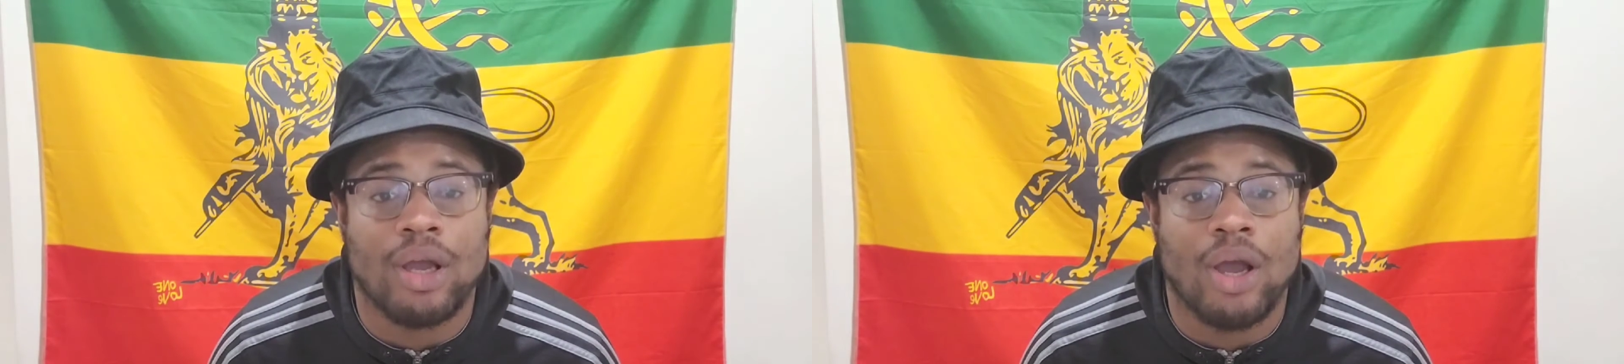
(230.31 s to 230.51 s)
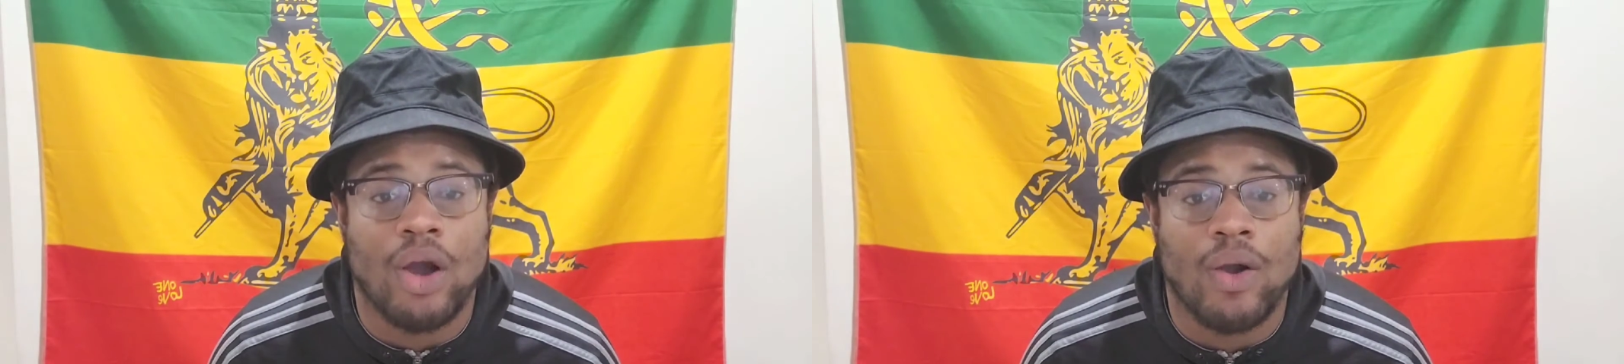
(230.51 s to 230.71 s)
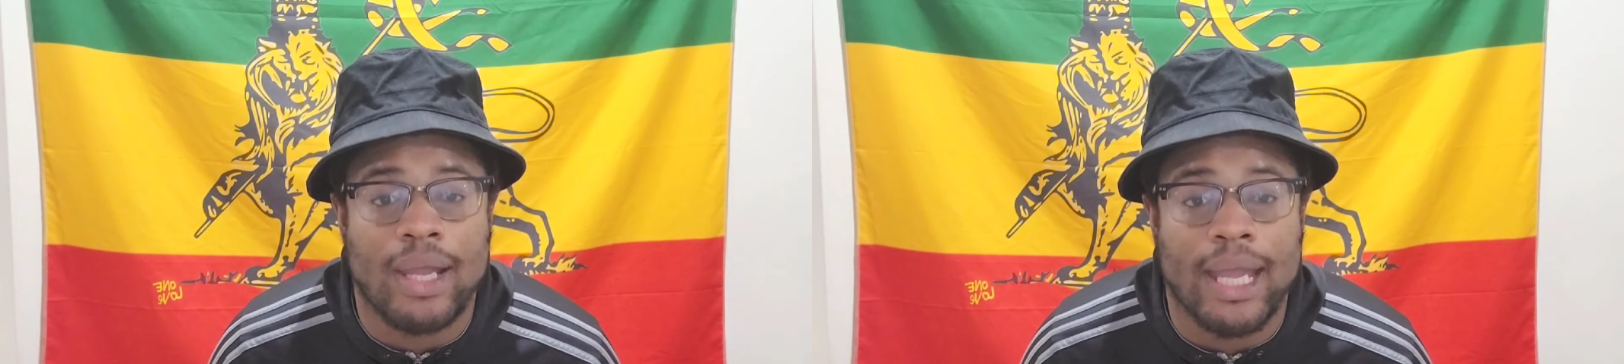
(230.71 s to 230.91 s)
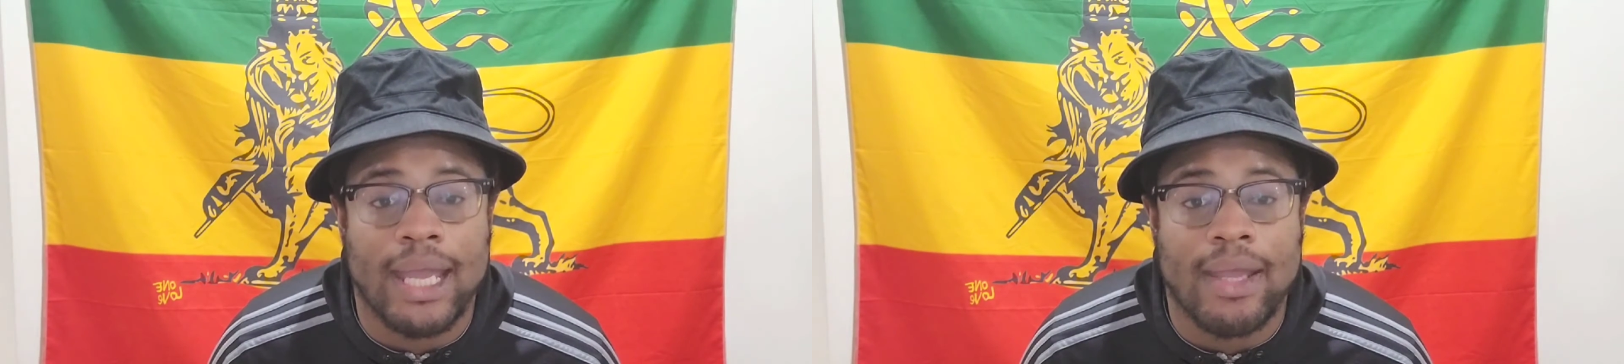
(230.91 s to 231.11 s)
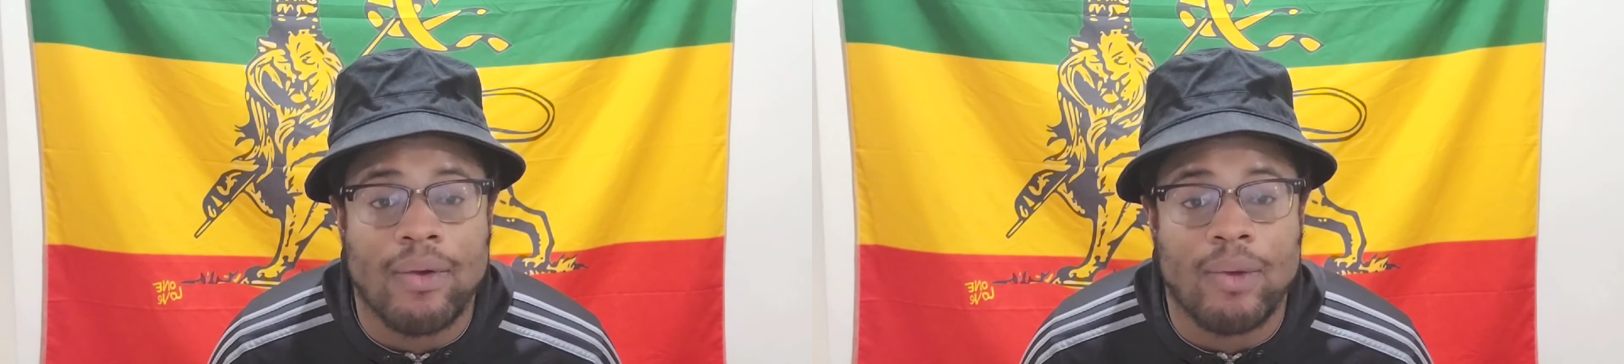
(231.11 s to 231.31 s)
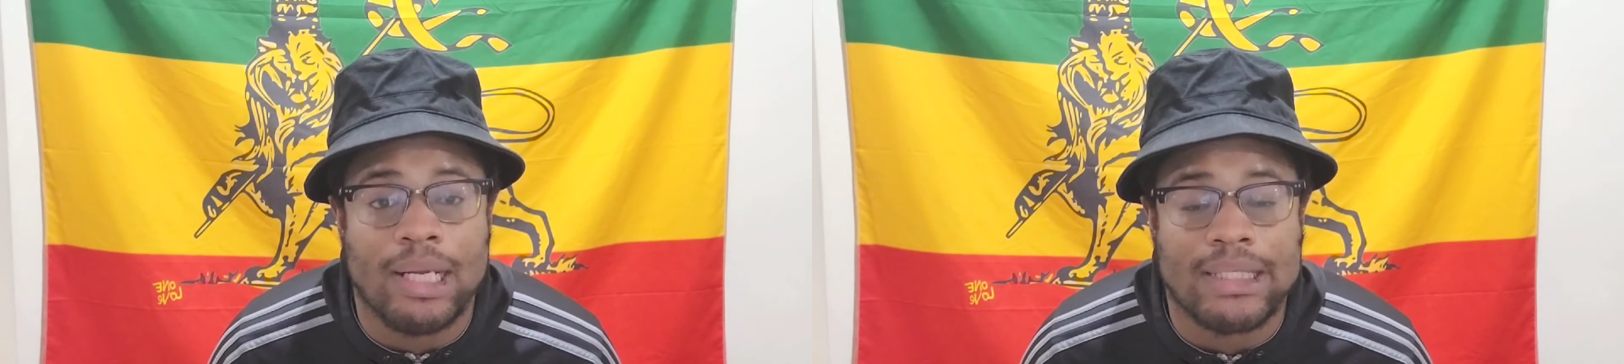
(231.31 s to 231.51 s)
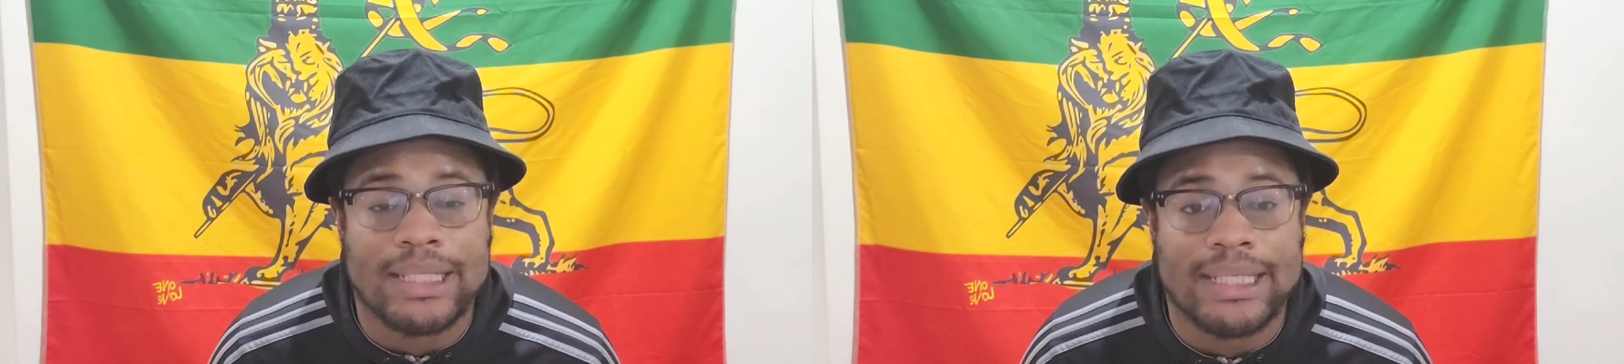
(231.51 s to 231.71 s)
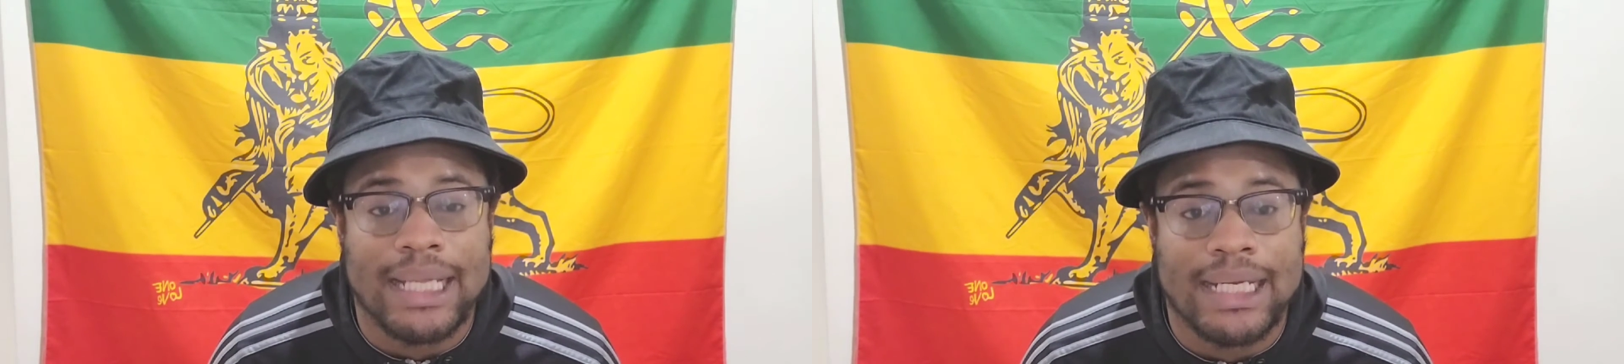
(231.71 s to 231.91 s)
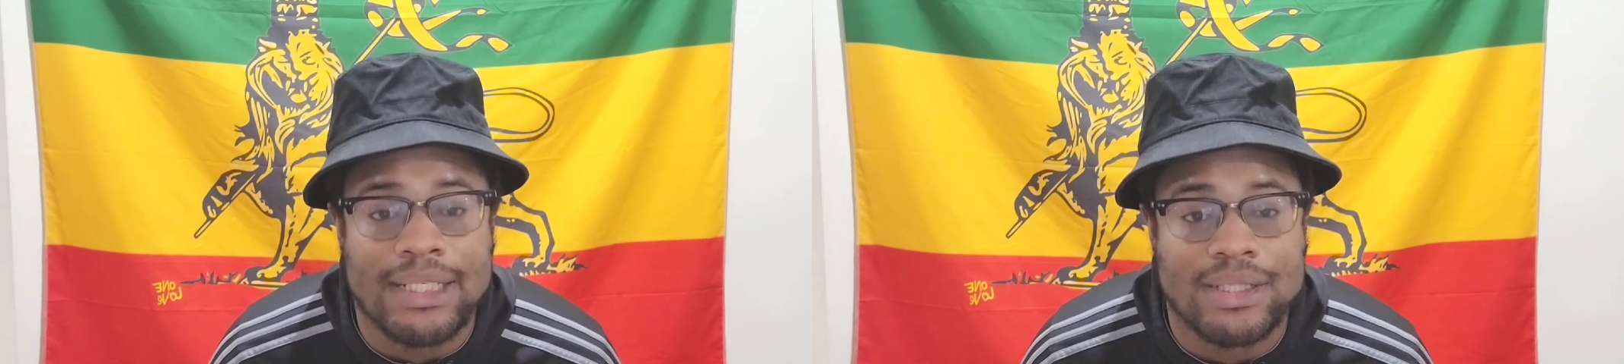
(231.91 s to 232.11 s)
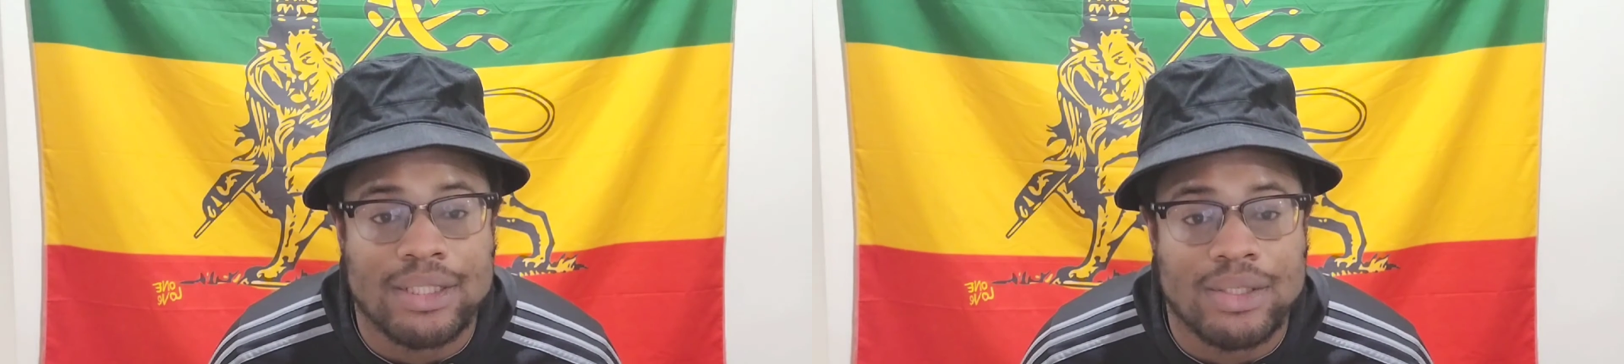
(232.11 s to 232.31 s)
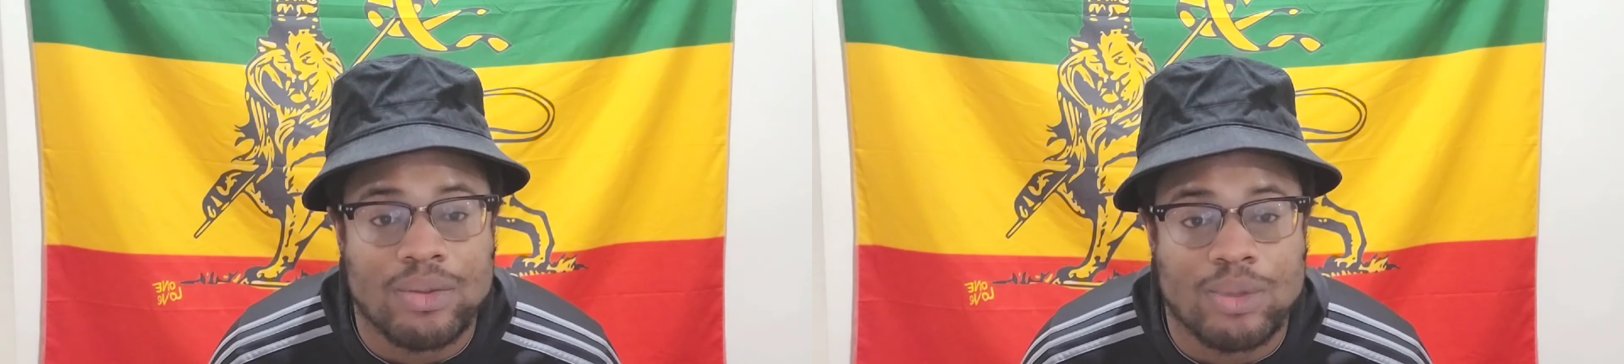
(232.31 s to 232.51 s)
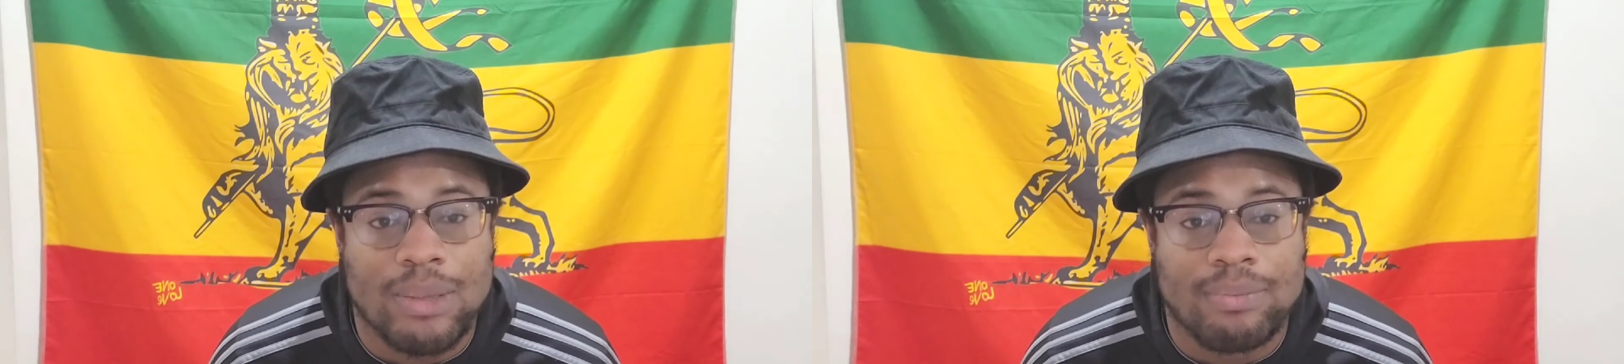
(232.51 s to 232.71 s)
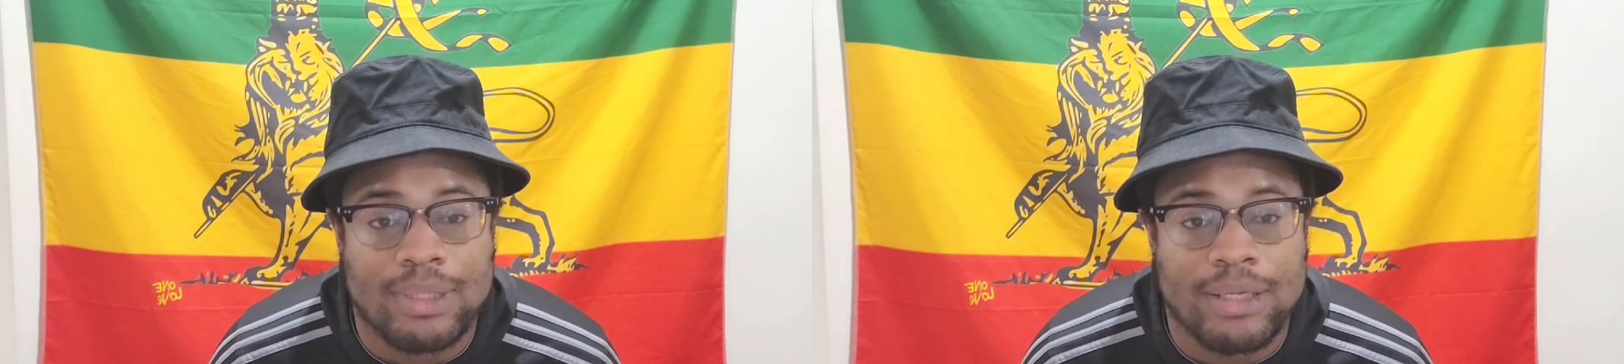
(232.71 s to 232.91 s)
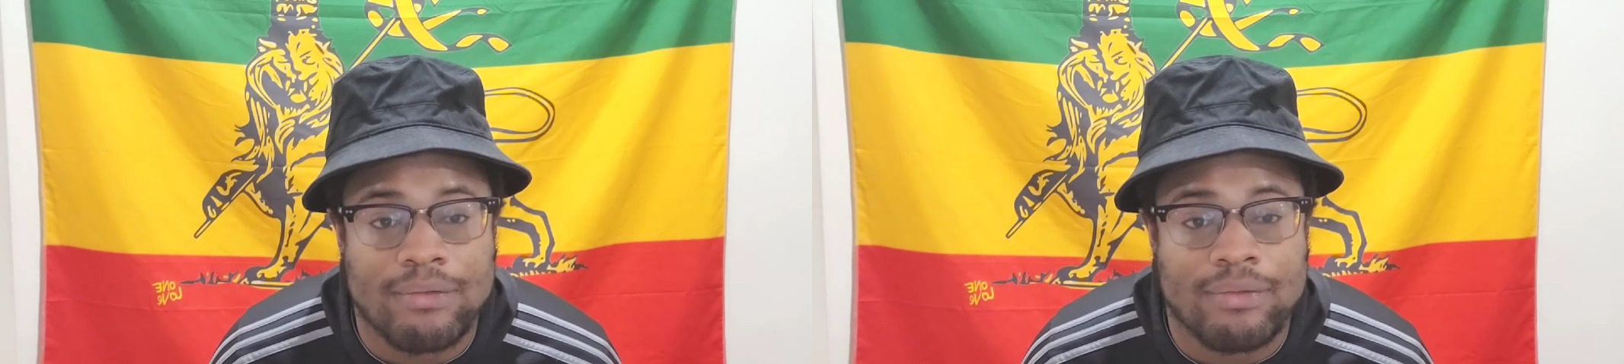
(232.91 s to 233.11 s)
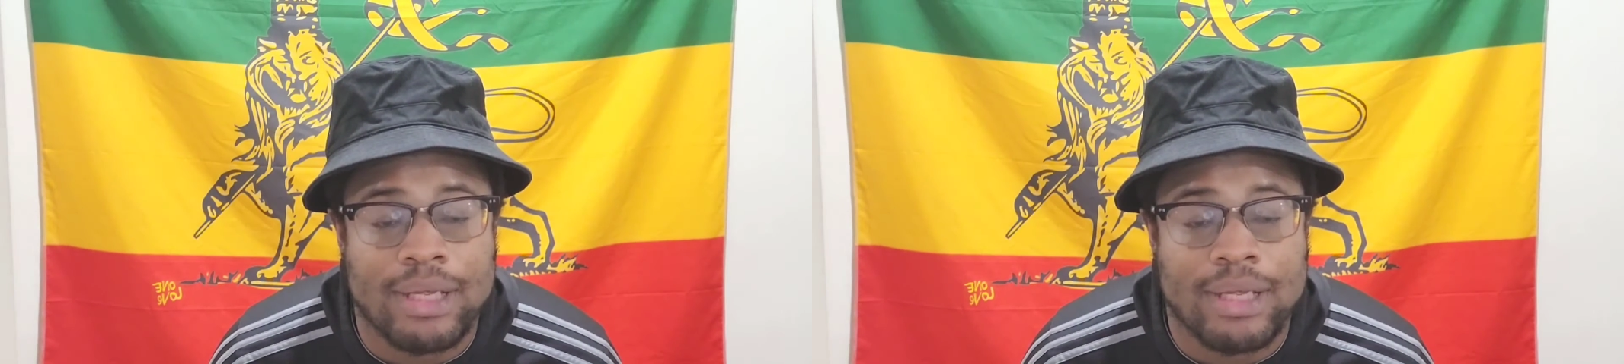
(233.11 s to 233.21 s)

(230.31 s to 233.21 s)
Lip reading: Okay? When I say that is disruptive,